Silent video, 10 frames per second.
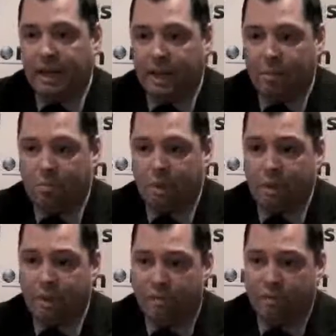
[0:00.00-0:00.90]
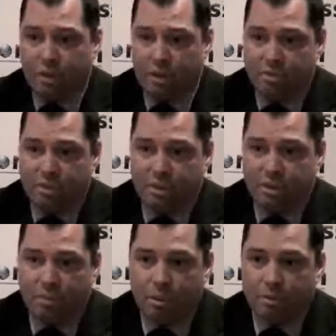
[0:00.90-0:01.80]
The evolution in
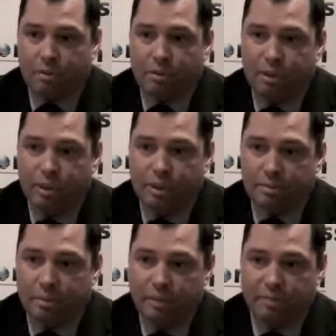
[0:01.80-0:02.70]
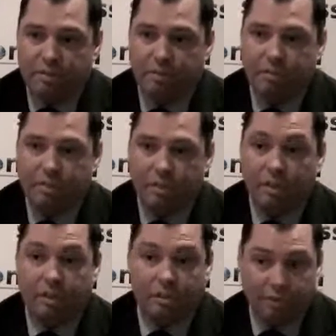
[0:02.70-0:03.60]
business models are in the space of things
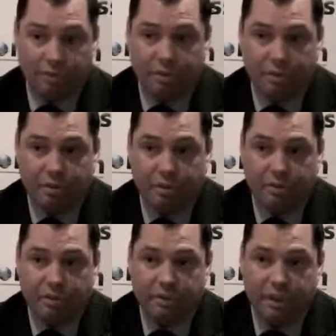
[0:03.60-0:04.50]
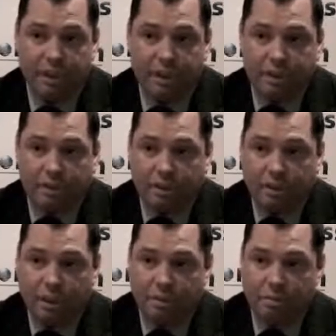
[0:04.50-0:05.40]
like software as a service. So
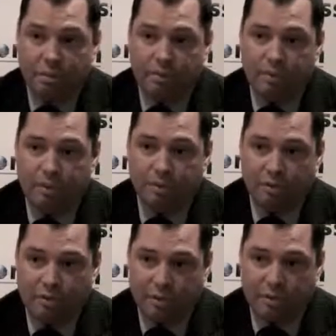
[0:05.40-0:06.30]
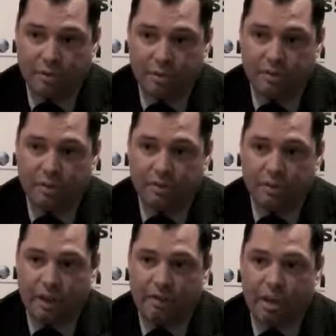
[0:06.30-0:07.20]
as we move into software as a service,
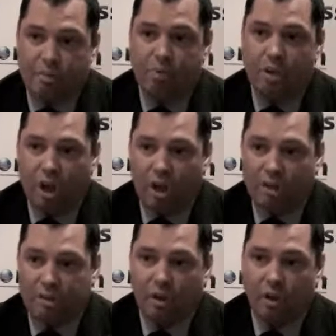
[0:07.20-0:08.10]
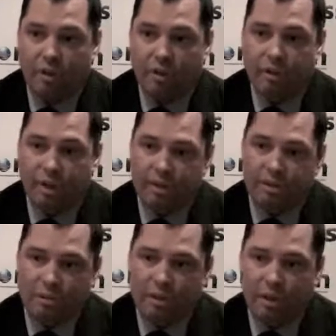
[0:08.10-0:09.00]
it relies on the
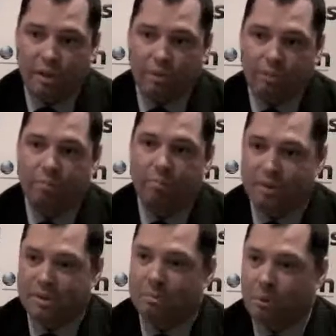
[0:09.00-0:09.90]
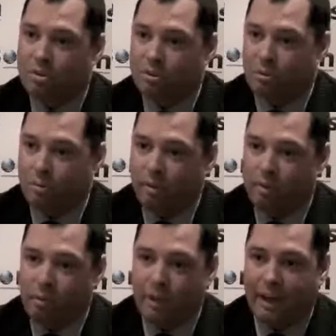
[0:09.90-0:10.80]
history of business models of
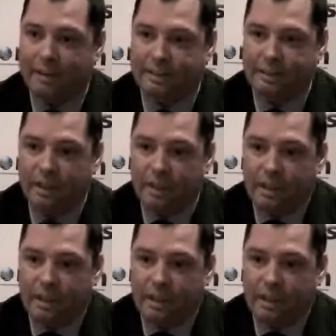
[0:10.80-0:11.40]
the past.